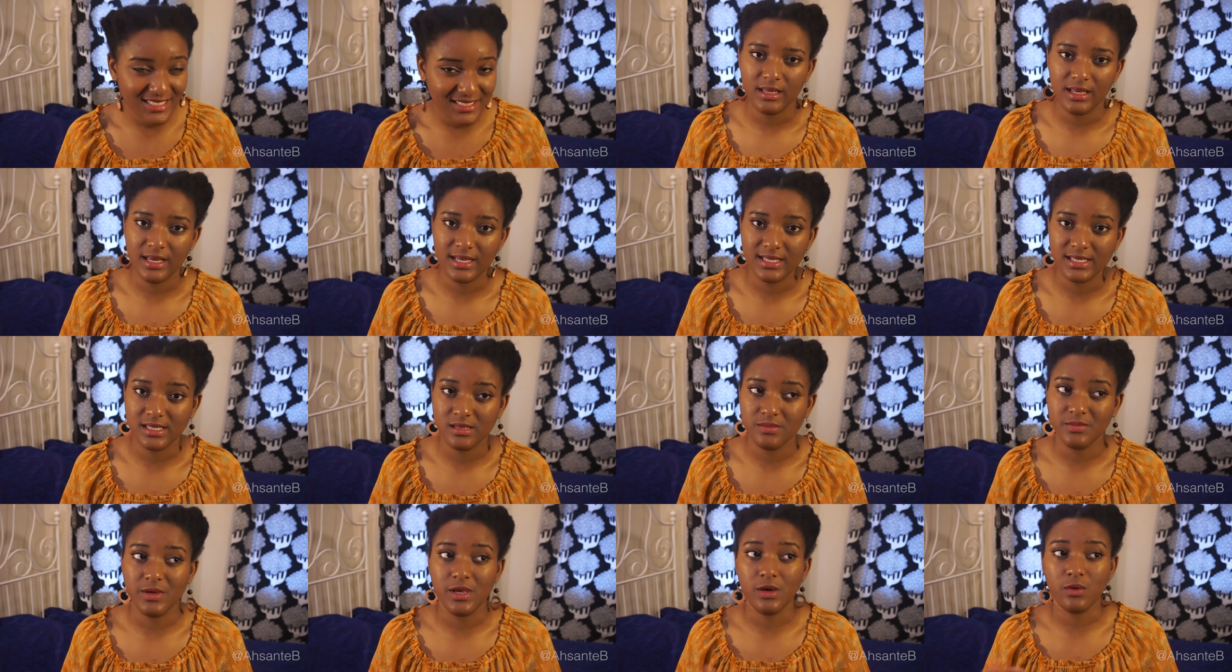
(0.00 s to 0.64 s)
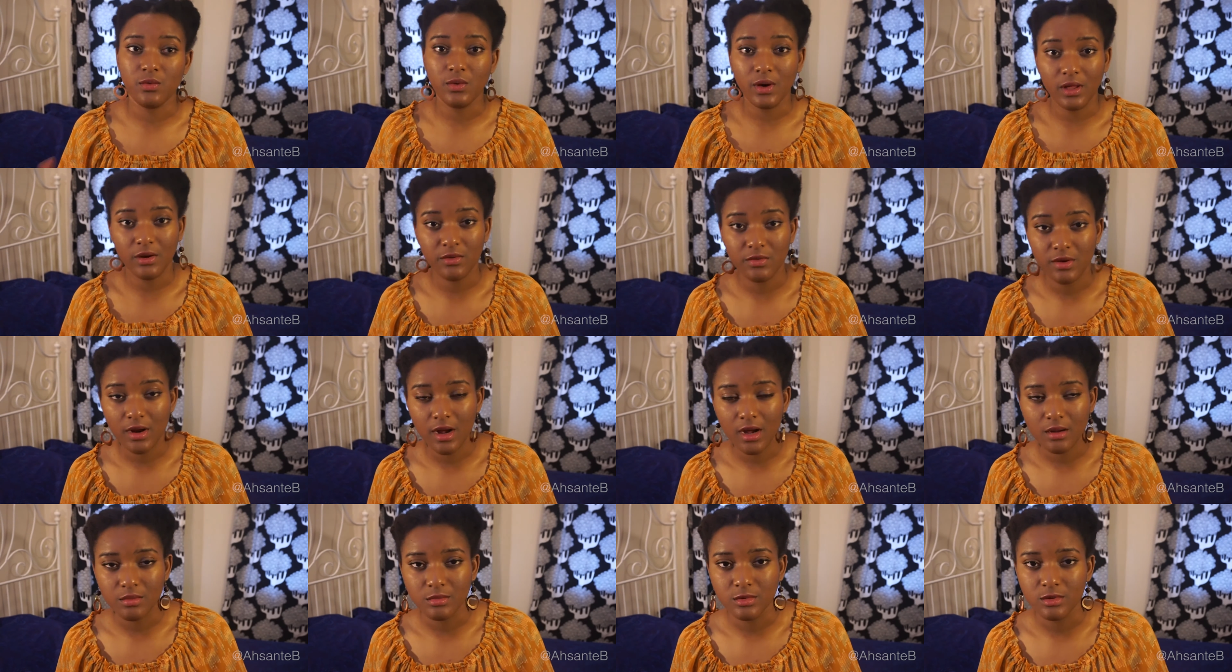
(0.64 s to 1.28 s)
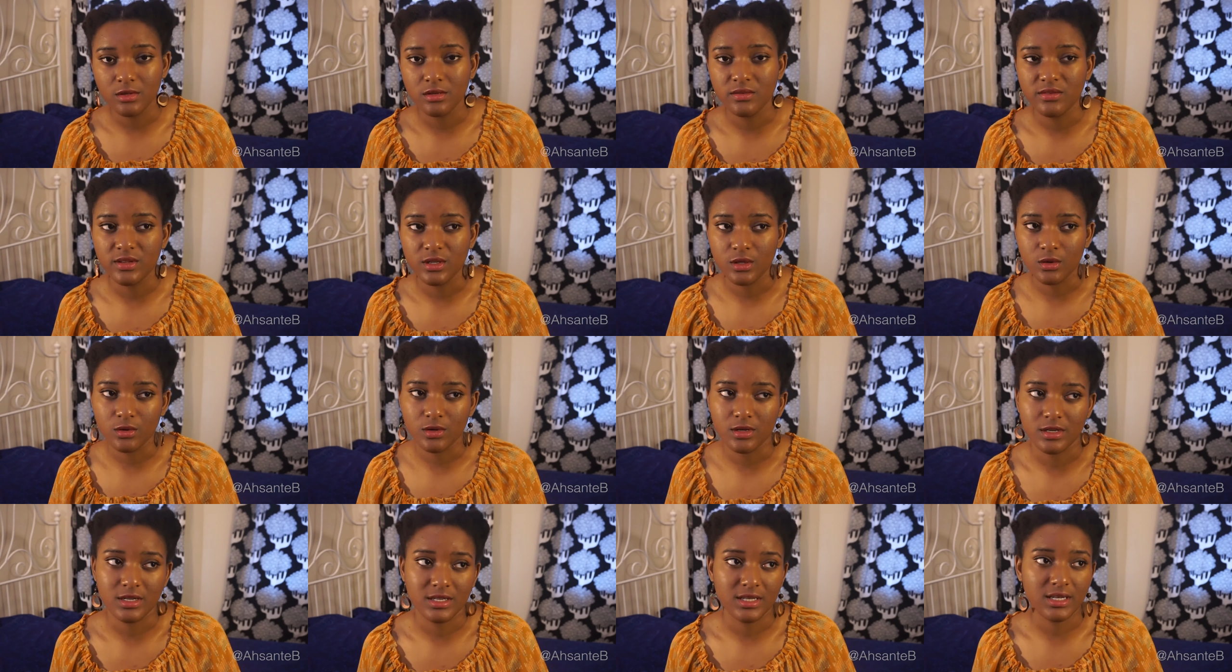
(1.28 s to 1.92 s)
He has to make one wrong move in
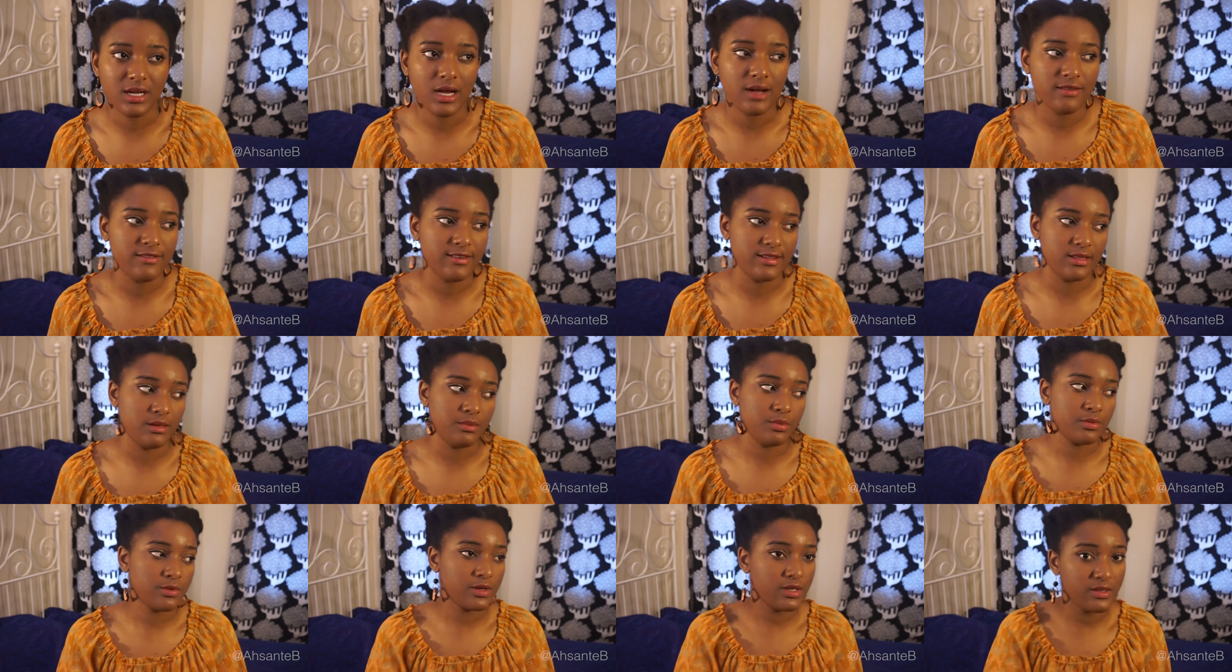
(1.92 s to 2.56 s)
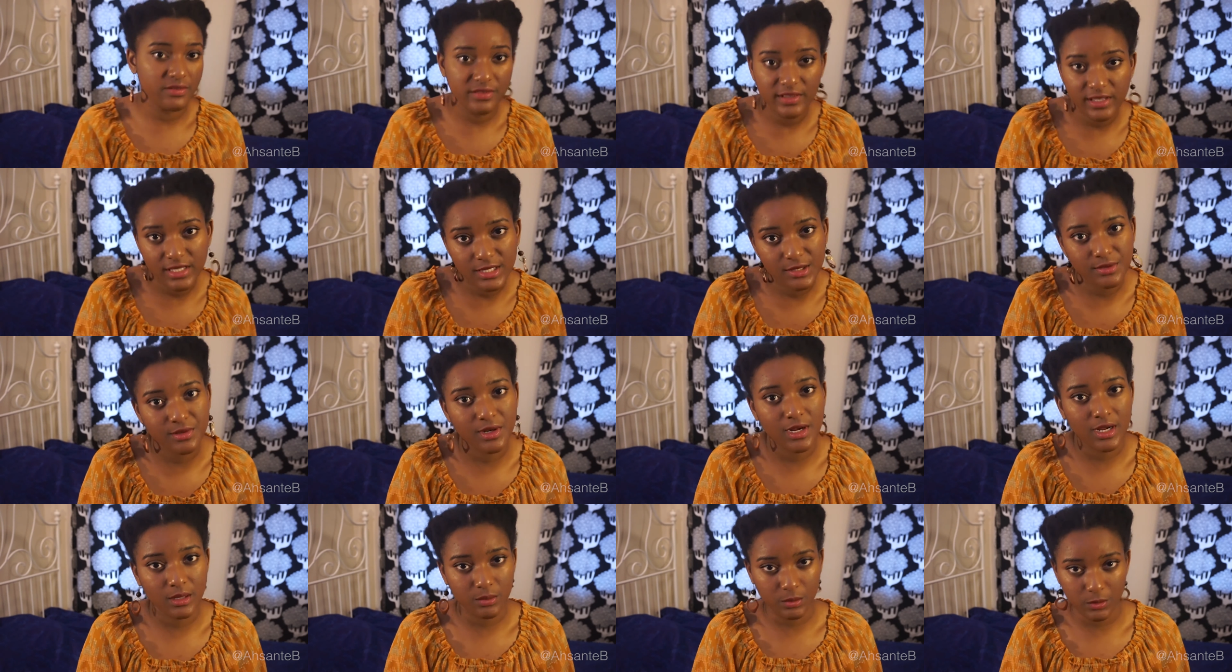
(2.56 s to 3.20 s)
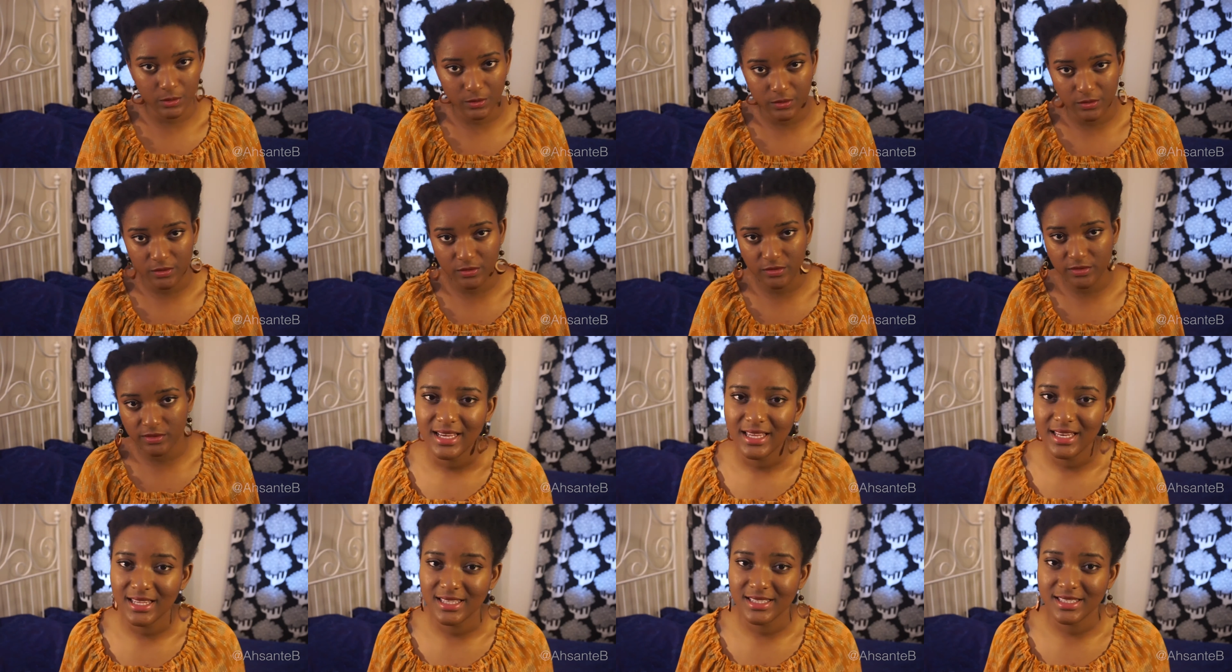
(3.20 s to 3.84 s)
order to cover the previous wrong
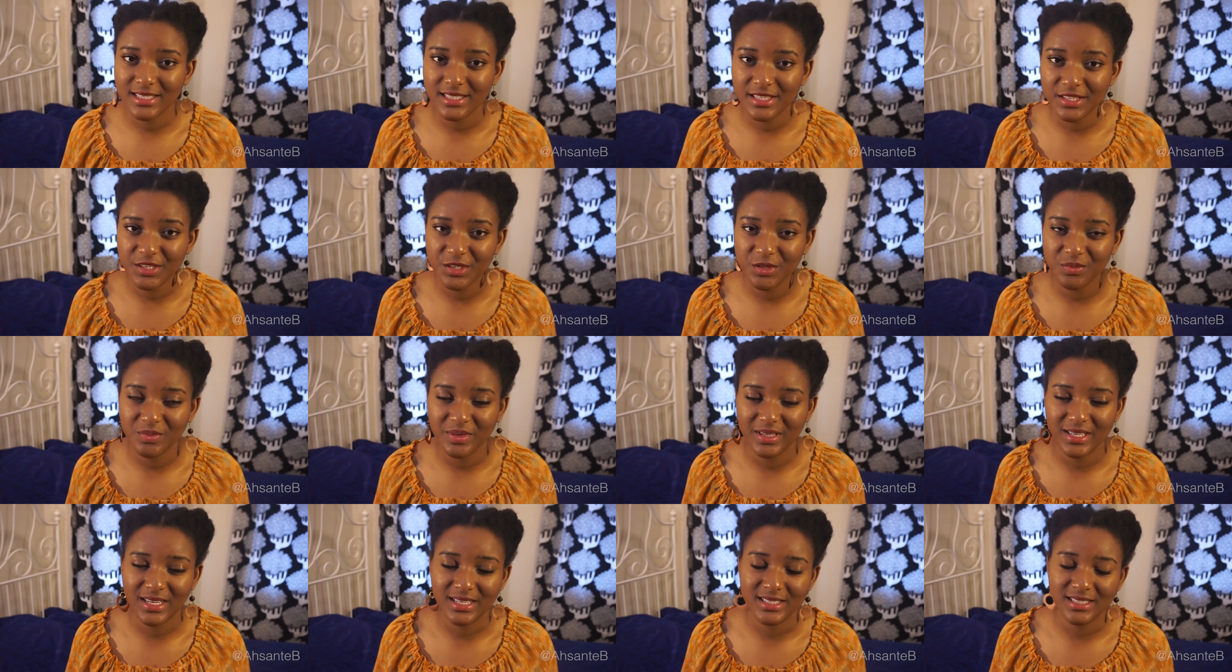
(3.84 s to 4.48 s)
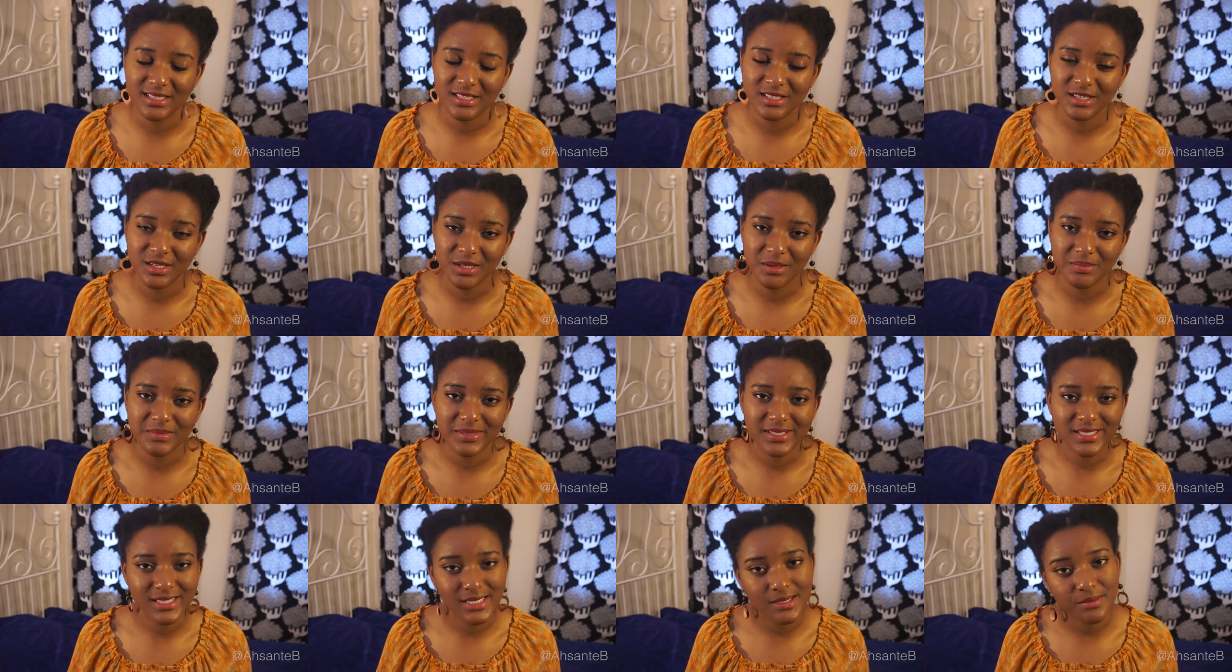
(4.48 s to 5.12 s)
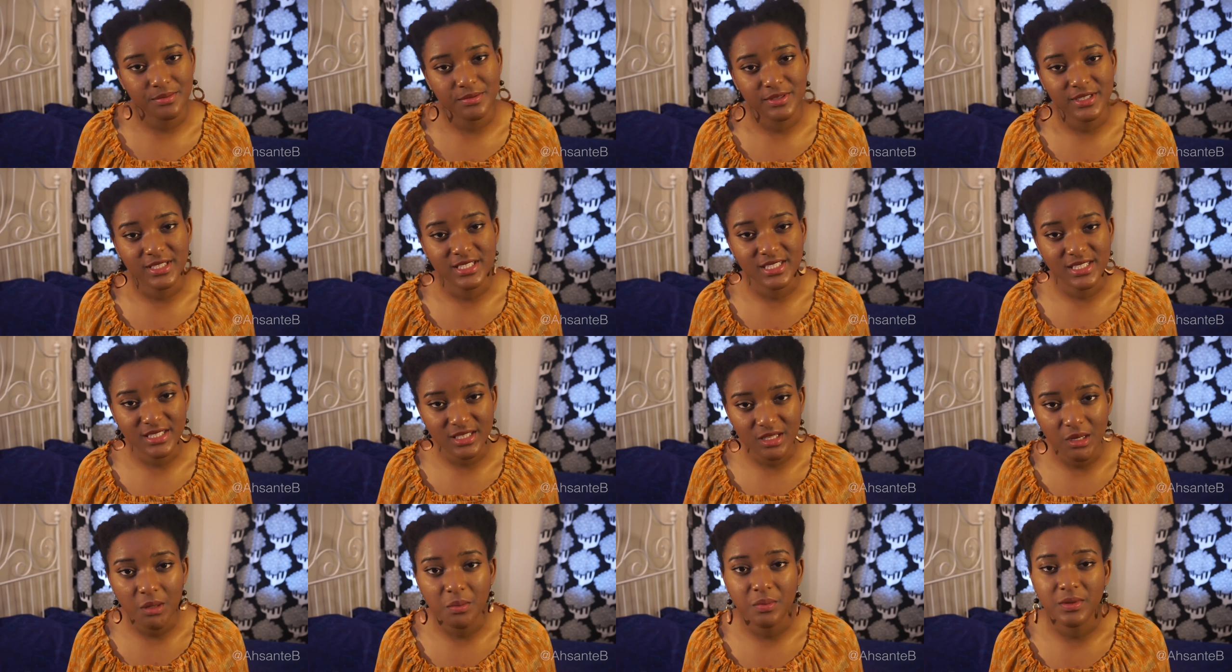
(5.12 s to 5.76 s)
move, and it's cute because the term slippery
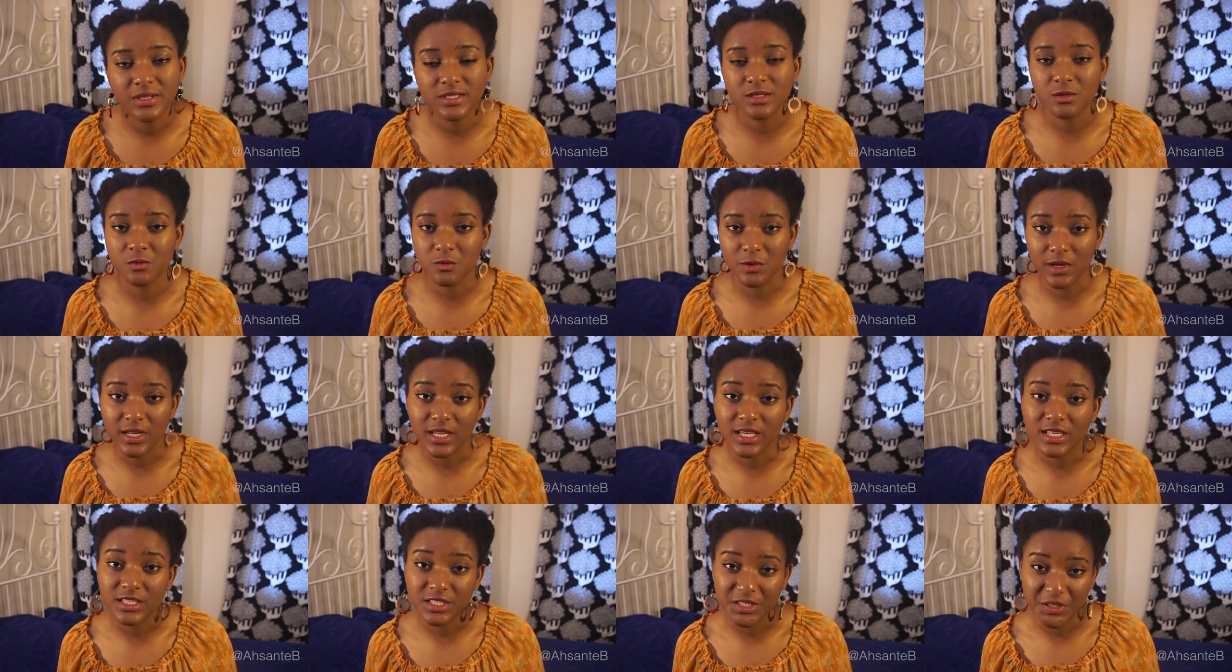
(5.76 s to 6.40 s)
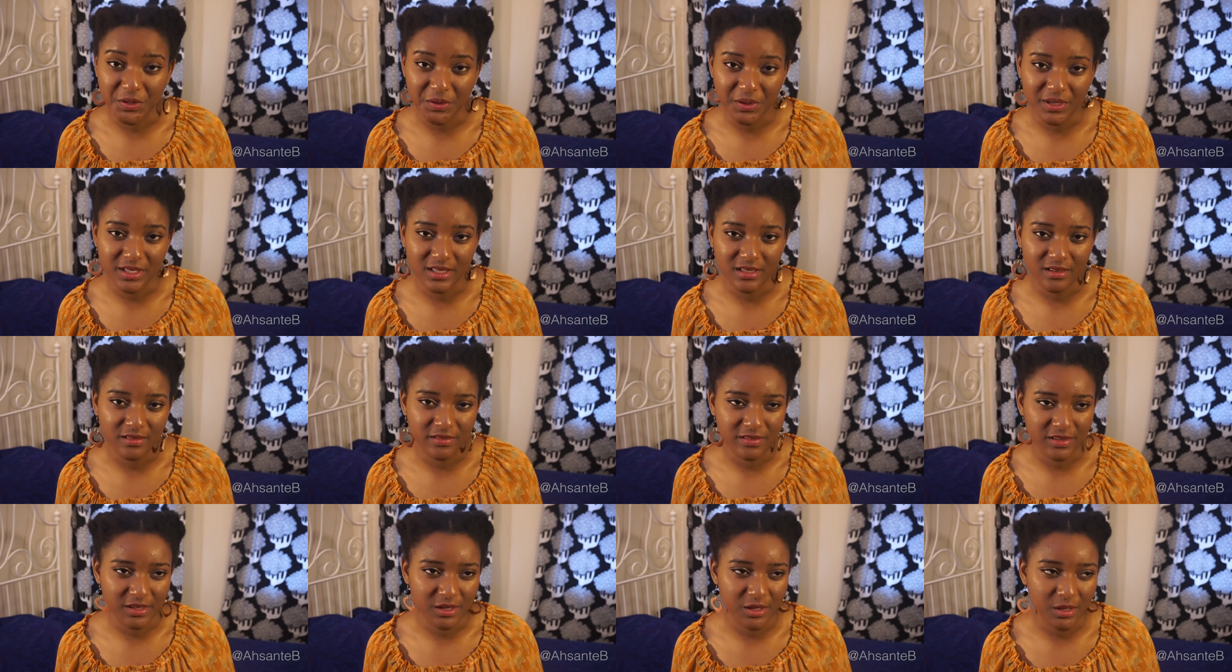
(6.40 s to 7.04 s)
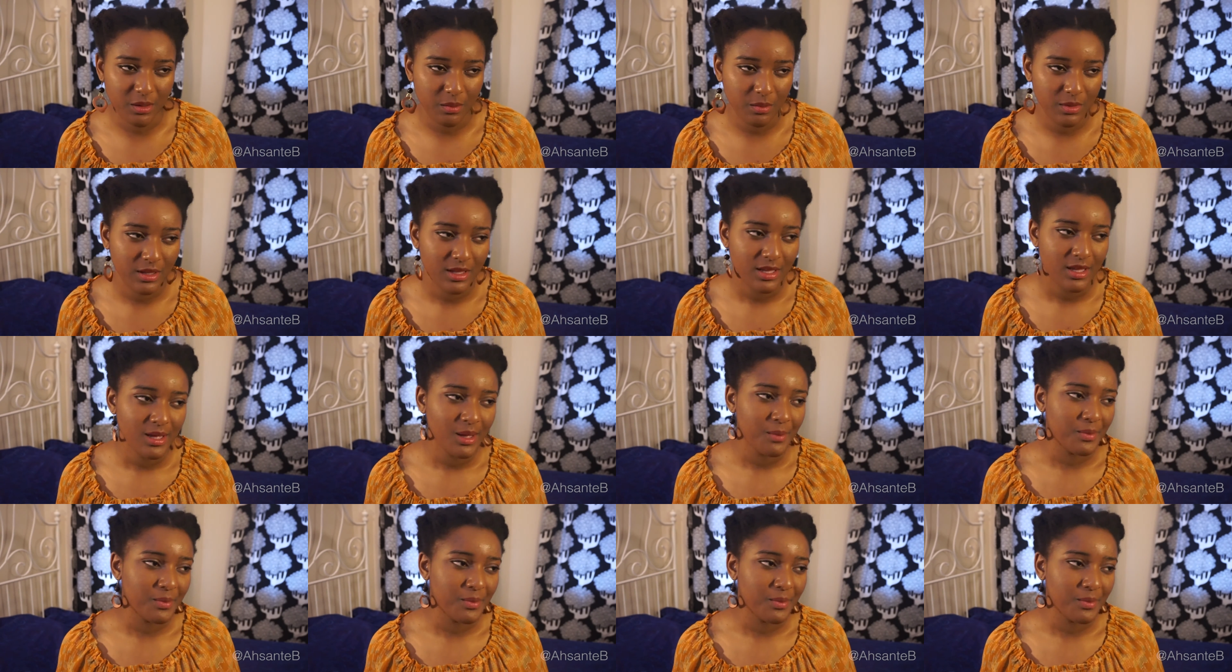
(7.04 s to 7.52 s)
slope is a running joke in the film,